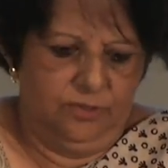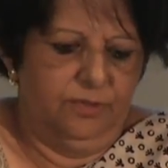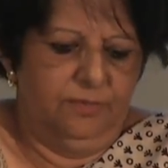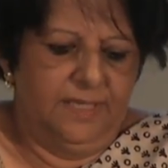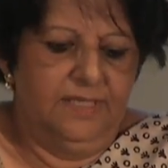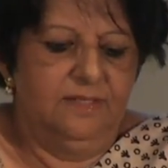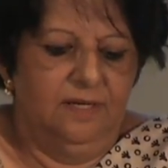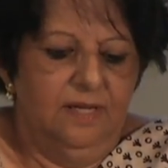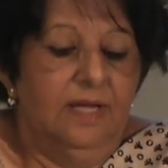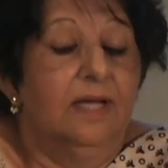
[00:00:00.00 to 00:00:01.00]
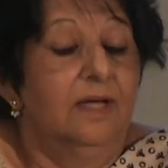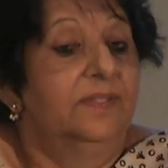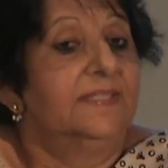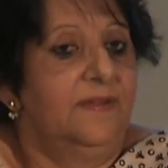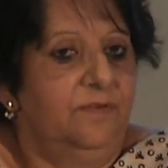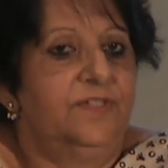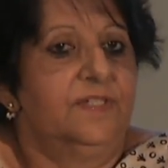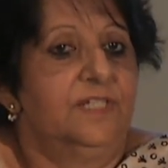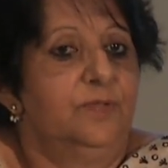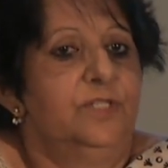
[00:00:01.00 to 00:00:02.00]
and you're right. Uh, there are several
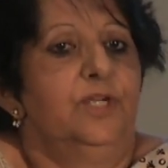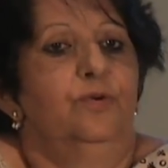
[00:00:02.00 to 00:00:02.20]
cities which